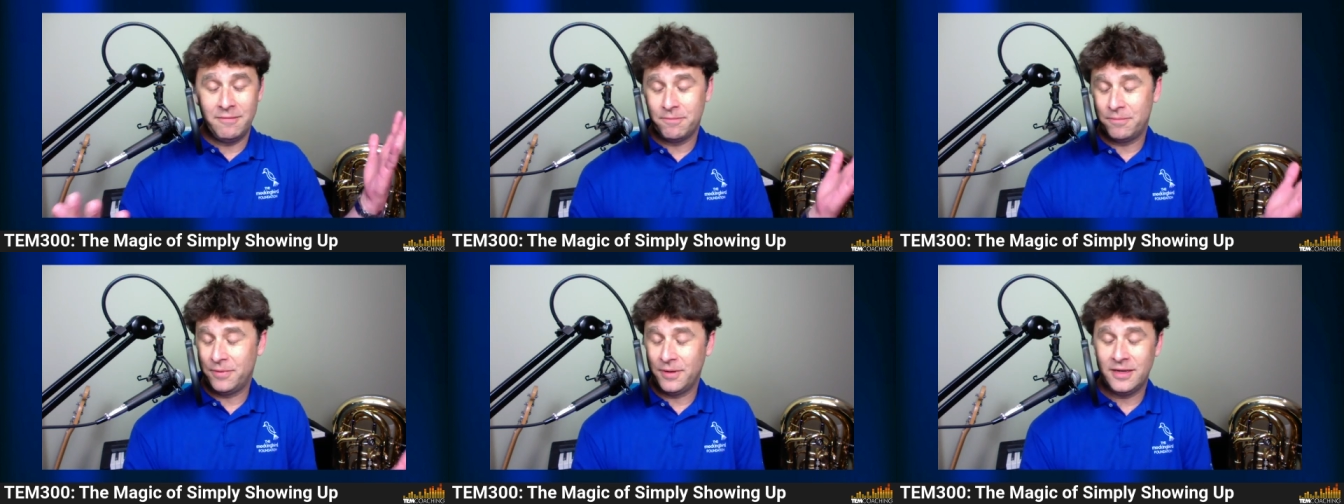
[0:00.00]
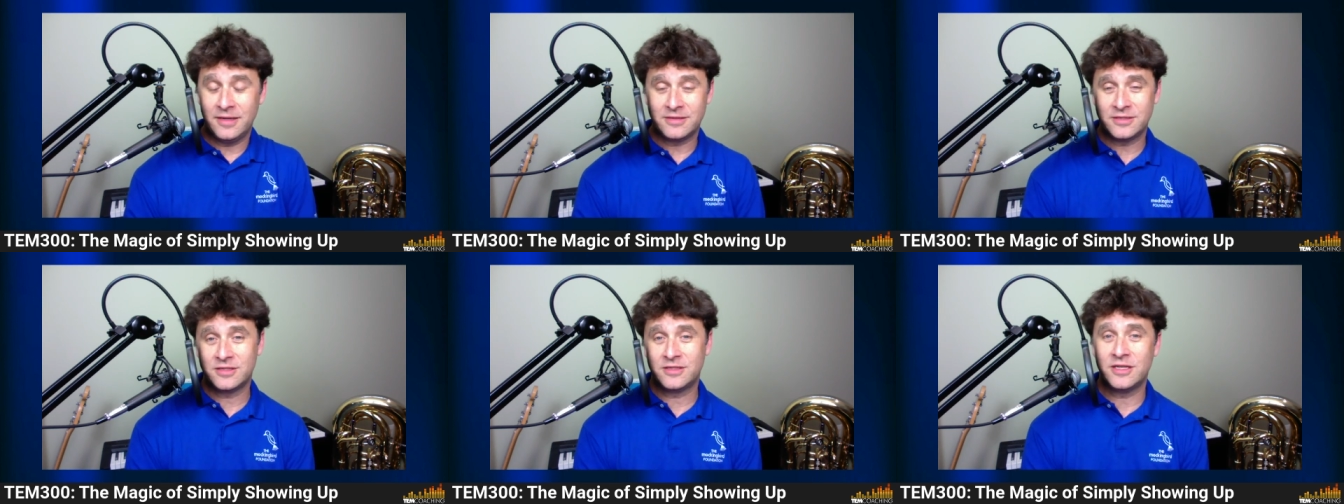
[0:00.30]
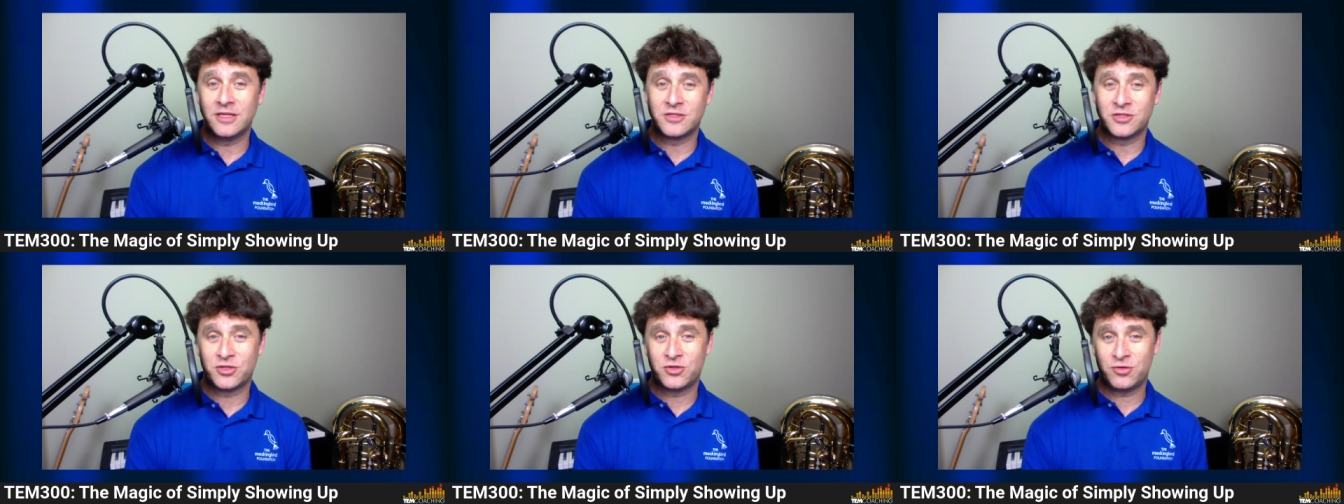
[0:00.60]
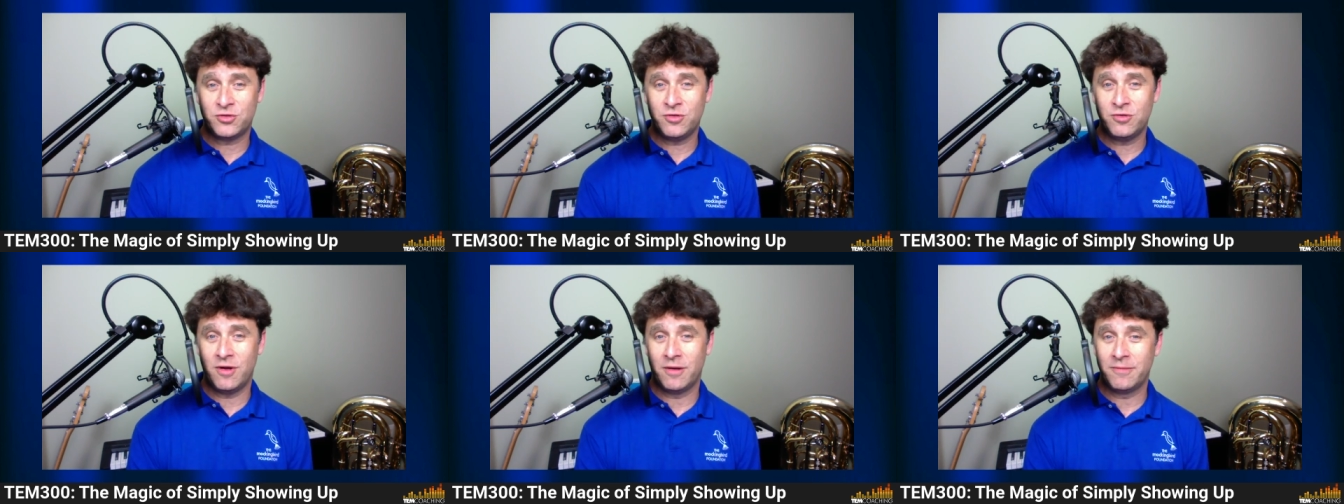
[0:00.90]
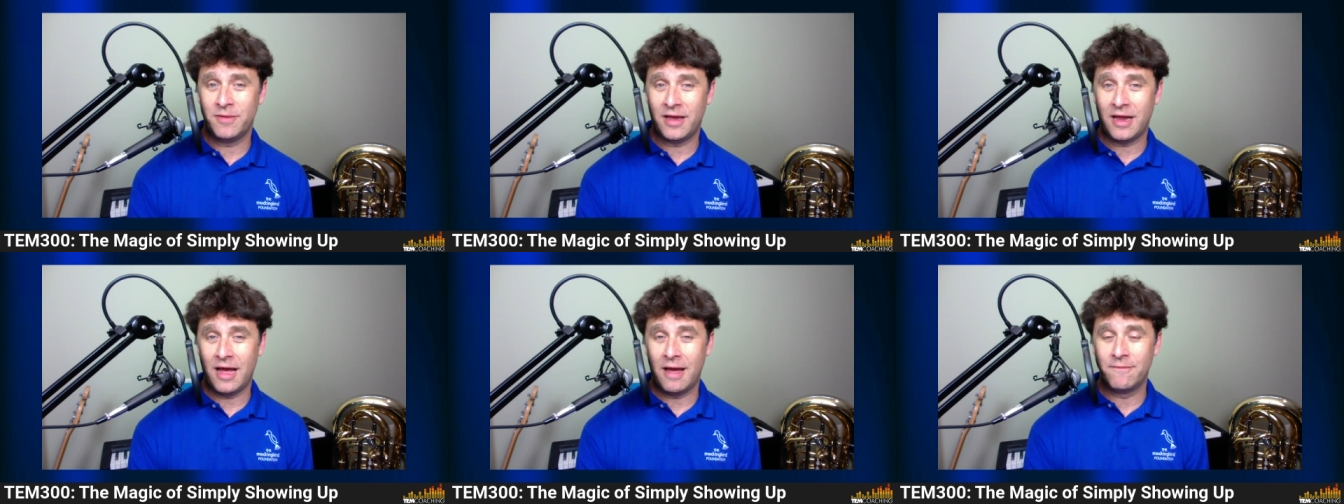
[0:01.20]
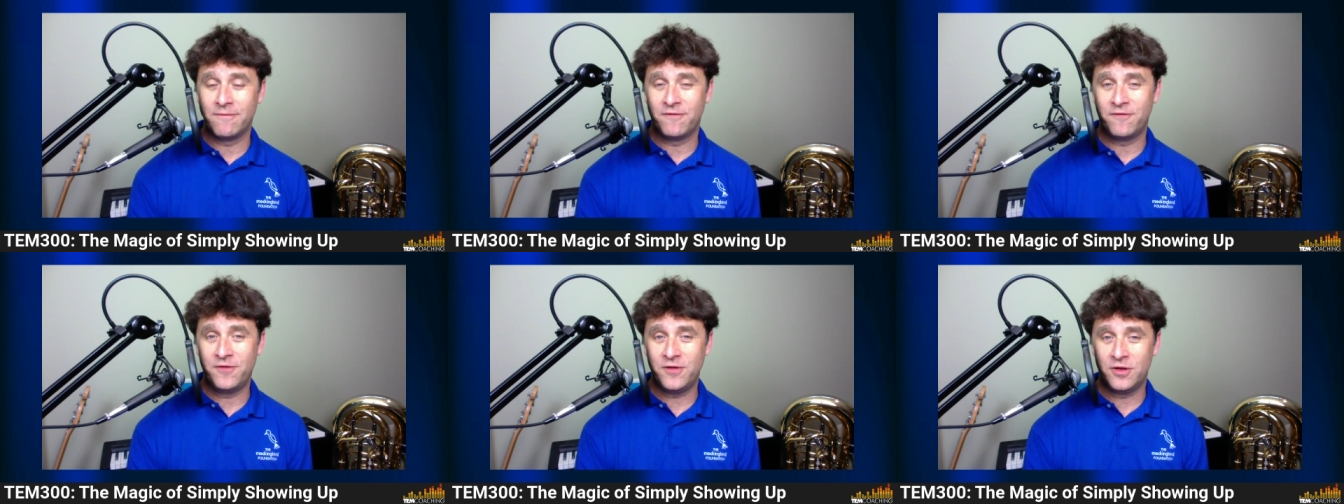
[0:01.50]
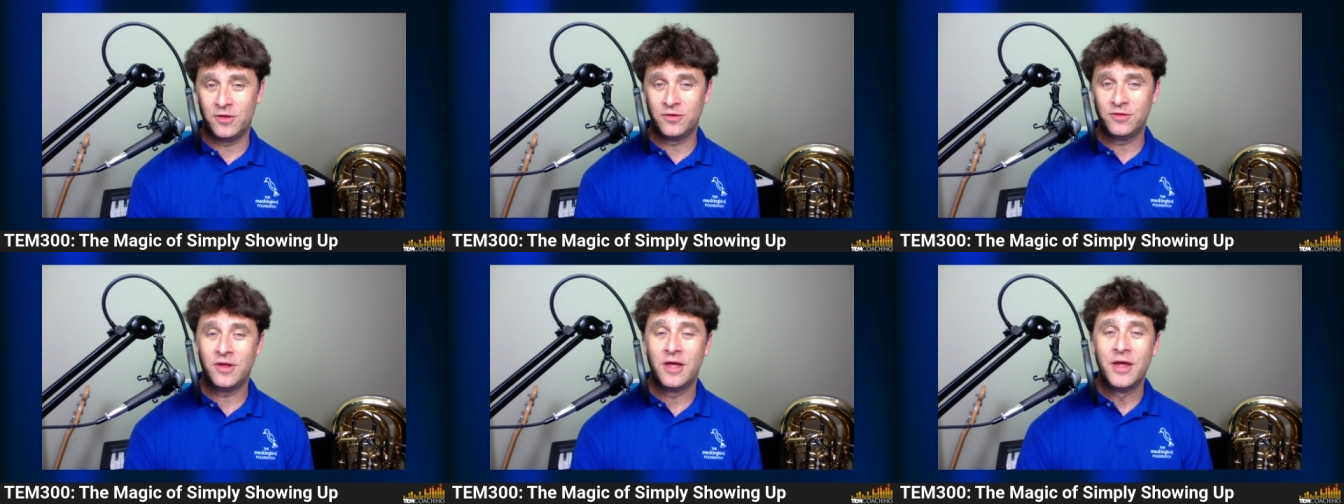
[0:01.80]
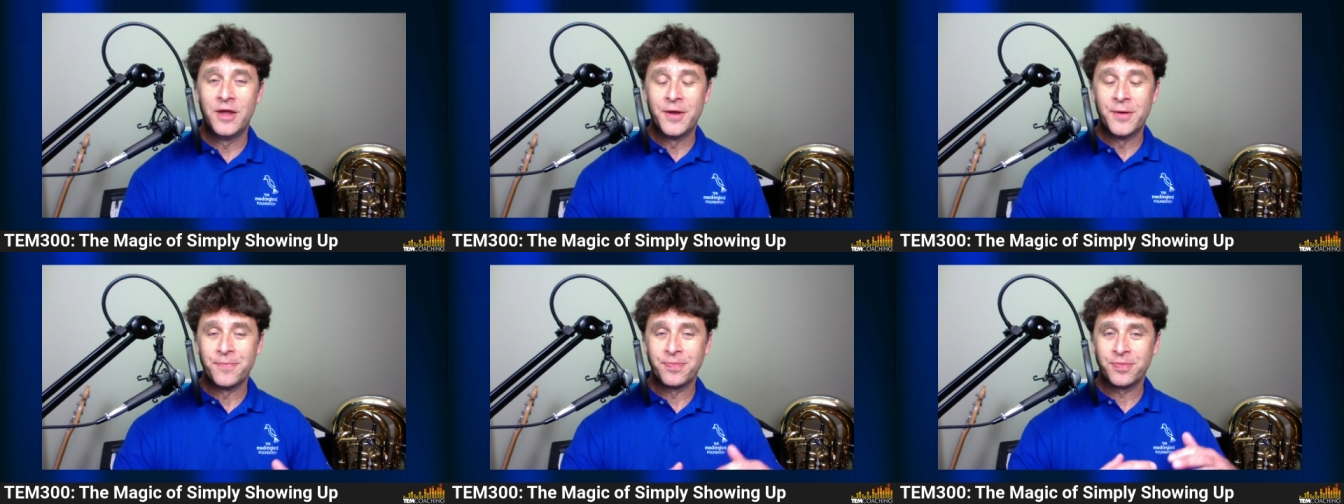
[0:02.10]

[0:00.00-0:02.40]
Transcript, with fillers: but it's it's true i'm like i'm filled